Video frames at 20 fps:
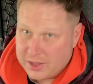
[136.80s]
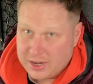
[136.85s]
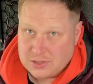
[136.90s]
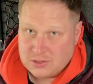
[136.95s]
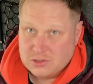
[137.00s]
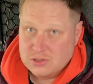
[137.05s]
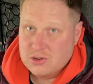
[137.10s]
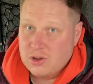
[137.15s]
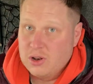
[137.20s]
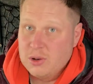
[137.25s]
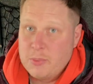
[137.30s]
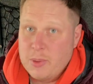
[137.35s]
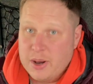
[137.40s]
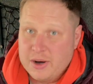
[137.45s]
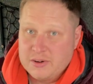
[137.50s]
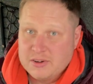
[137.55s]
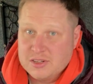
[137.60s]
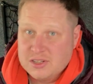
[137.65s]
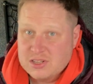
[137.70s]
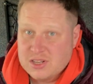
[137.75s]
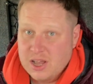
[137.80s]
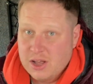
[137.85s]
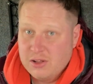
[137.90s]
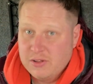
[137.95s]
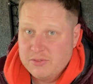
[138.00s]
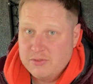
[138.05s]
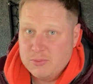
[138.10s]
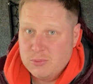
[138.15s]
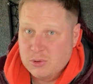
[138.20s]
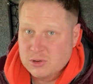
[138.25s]
actual solar panel
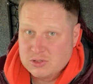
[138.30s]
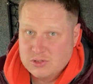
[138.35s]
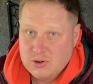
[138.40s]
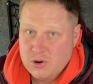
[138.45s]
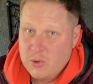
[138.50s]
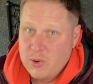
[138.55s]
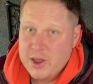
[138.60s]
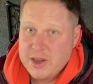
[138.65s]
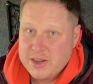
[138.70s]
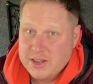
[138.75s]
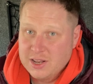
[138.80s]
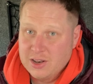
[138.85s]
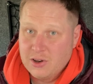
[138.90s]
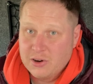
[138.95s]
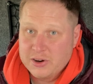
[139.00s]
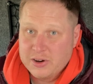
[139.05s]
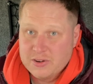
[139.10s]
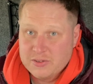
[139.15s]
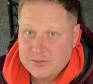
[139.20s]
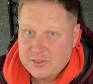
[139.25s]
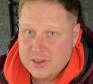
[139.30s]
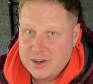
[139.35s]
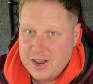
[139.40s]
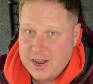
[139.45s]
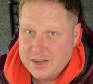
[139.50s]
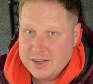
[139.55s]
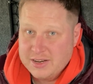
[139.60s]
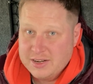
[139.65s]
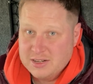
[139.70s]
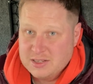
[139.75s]
itself was nowhere near long enough than I
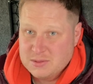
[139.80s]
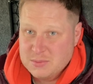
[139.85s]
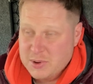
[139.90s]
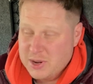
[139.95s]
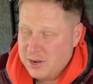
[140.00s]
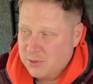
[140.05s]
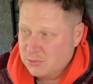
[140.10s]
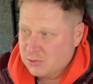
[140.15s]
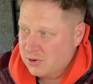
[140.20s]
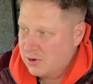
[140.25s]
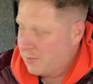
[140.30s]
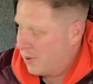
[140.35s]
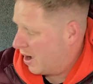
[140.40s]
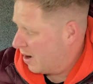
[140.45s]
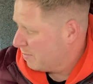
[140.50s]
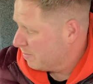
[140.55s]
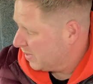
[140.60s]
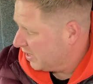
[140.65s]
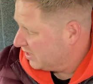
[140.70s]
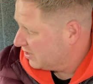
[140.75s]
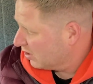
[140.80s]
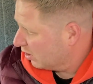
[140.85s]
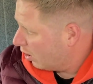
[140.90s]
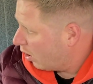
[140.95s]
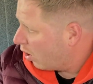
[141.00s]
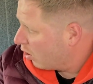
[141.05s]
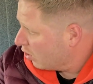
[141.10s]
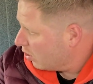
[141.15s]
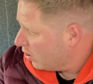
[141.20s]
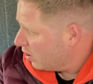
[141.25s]
needed to be. It was only about 1 metre
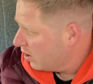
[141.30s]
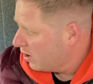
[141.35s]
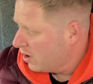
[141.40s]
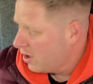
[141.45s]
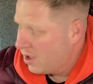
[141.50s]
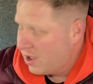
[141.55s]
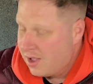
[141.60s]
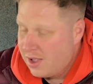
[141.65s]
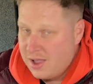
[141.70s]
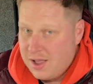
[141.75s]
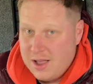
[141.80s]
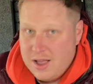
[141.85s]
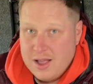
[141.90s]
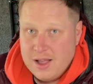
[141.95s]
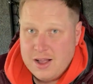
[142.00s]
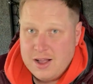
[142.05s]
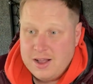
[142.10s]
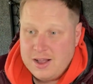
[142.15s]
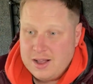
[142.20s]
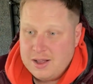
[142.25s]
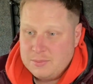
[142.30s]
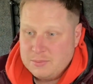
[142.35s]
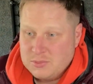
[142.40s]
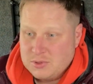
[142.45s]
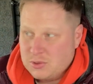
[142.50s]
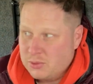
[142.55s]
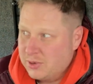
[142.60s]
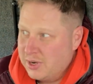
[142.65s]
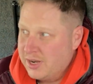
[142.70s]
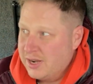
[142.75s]
long, so
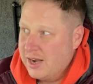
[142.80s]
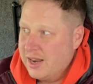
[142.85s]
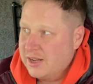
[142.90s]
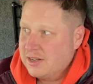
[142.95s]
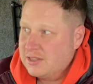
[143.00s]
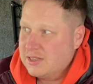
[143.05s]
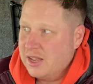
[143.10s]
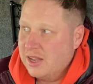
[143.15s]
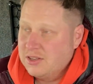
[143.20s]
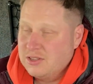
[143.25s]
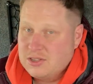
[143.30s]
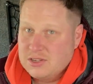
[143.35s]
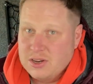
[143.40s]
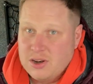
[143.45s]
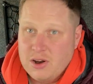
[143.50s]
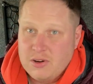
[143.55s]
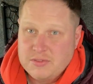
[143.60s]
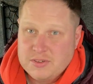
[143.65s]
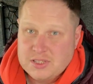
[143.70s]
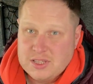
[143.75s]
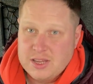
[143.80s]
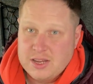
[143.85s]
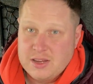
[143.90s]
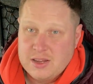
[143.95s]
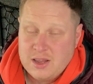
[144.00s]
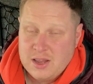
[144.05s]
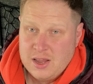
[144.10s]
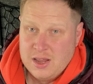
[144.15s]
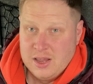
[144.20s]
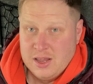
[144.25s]
we need an extension. Obviously
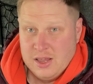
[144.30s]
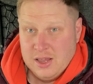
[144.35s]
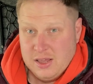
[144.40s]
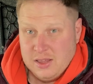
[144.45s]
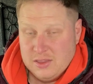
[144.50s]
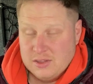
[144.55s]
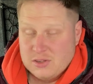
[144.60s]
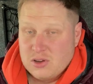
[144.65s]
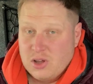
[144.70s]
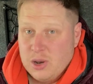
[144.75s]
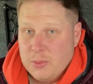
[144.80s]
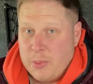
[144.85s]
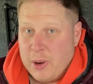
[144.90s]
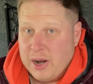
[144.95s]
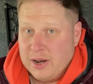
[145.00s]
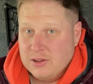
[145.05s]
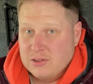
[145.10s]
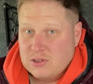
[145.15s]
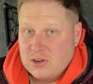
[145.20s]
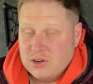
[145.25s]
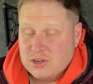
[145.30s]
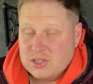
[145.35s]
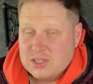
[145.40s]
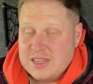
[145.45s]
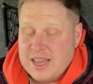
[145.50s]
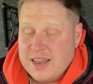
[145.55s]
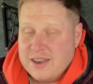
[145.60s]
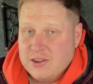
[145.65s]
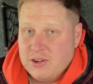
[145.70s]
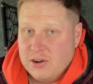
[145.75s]
the solar panel's got a
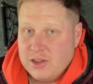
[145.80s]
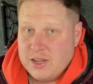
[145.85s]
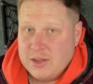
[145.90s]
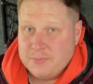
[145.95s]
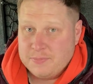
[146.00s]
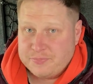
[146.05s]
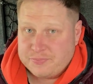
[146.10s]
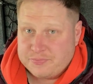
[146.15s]
stand on it.